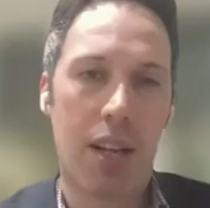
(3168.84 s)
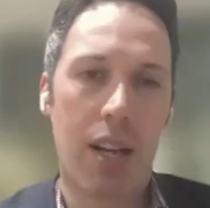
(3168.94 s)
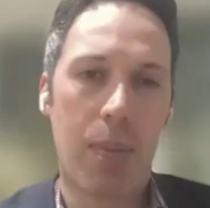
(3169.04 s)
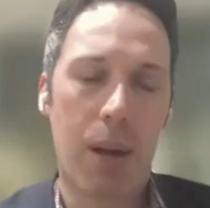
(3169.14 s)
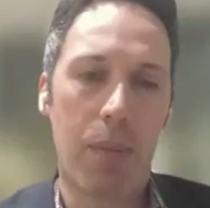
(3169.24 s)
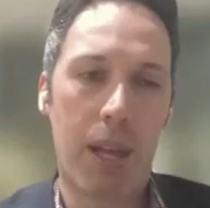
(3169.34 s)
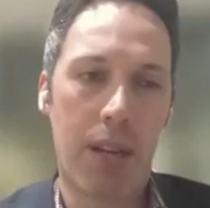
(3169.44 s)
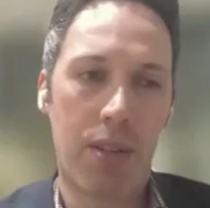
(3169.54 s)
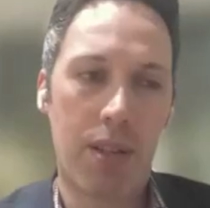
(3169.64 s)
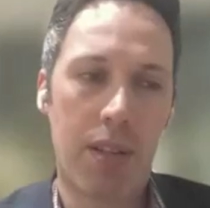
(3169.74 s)
uh, about
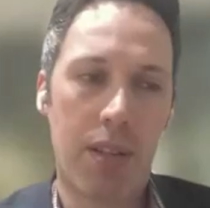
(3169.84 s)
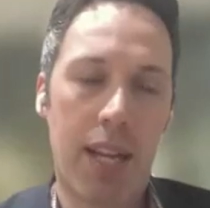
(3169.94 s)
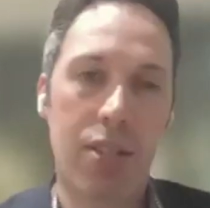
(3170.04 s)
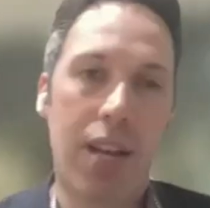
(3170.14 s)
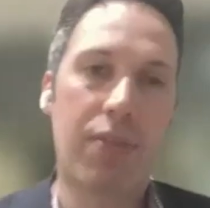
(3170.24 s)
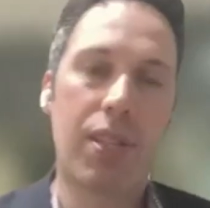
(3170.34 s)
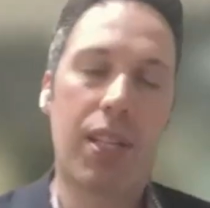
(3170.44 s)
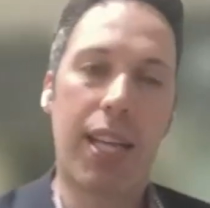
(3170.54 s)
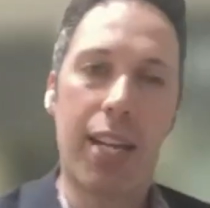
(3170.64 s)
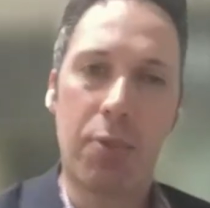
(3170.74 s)
medicine, and it's often a
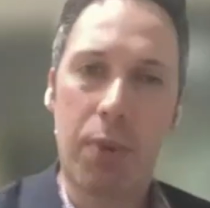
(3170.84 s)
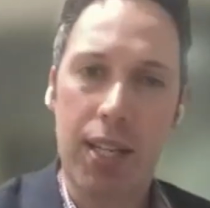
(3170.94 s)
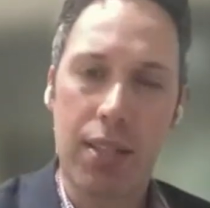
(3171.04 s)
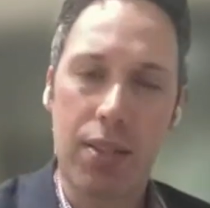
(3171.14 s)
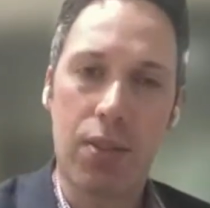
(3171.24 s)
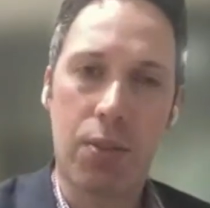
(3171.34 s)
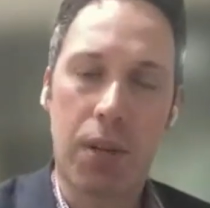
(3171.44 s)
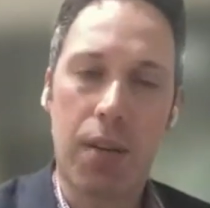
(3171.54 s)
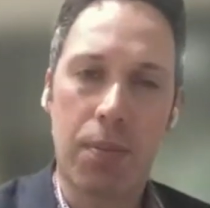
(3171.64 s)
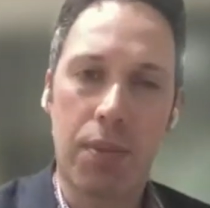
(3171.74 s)
gateway to,
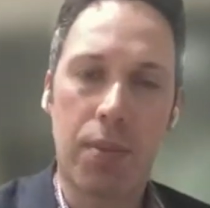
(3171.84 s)
um,